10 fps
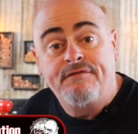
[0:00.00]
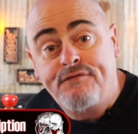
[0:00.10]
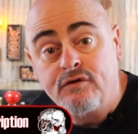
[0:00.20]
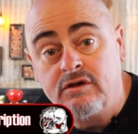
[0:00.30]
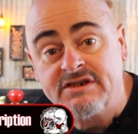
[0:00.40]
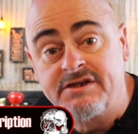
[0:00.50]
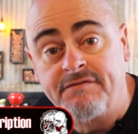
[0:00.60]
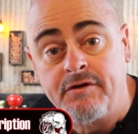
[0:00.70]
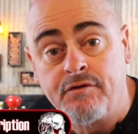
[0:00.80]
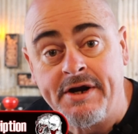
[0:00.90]
The full list of
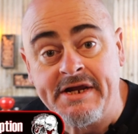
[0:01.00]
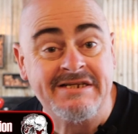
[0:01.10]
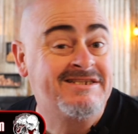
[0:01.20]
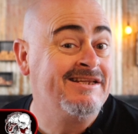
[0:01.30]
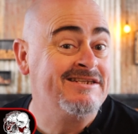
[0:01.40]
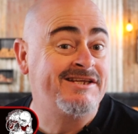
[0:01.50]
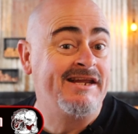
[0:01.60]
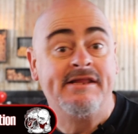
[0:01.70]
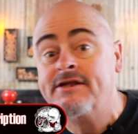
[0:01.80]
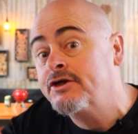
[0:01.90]
ingredients are listed
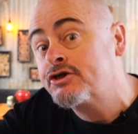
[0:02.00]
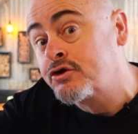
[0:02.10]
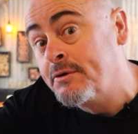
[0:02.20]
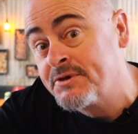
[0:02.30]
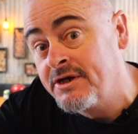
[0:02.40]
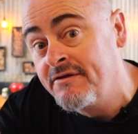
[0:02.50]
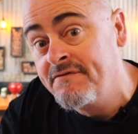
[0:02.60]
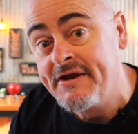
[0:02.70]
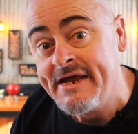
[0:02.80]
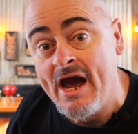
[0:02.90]
in the description of the
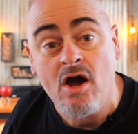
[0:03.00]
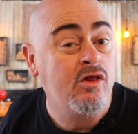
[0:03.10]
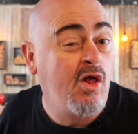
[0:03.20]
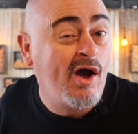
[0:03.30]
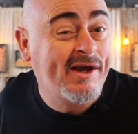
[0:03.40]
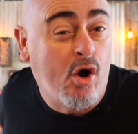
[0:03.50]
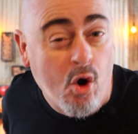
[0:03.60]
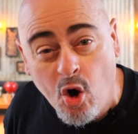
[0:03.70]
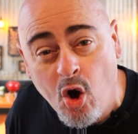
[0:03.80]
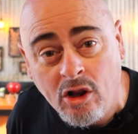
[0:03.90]
video, like
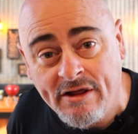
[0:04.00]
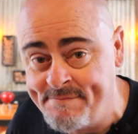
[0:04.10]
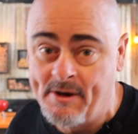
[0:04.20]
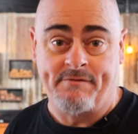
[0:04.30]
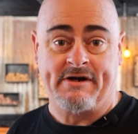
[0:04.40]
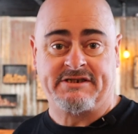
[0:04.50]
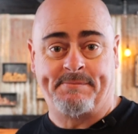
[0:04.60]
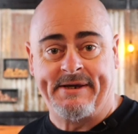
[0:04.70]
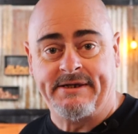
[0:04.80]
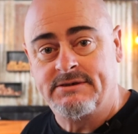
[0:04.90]
all of my
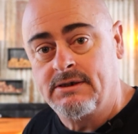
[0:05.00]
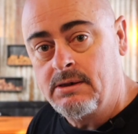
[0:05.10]
recipes.